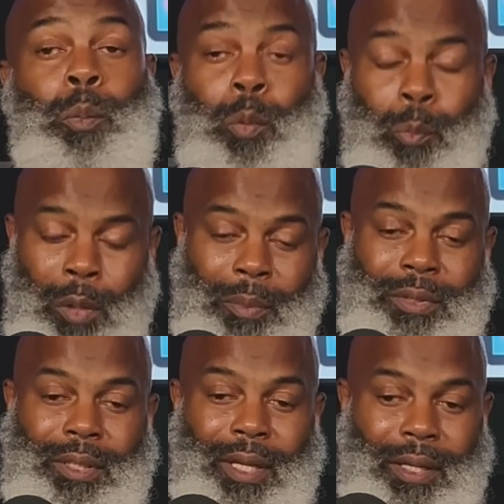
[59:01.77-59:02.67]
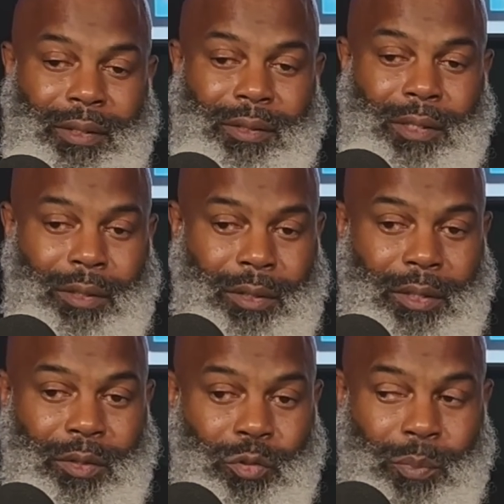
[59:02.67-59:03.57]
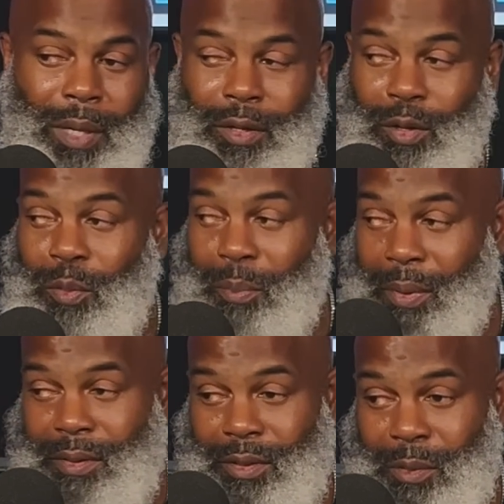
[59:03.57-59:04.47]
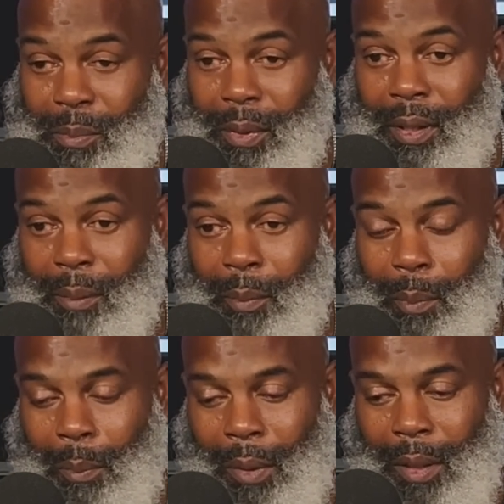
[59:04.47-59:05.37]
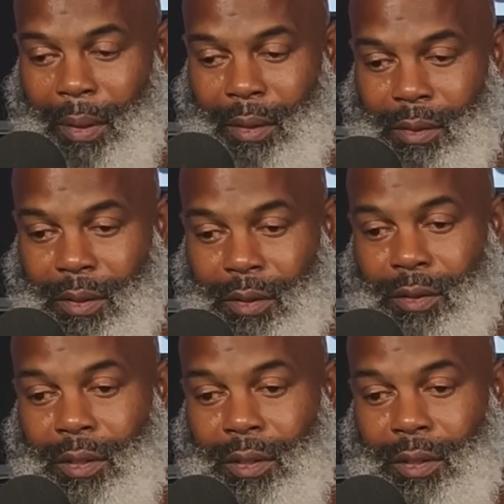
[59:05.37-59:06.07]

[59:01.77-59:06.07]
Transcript: well, let me say it like this, because I know you mind your own business, but let me ask you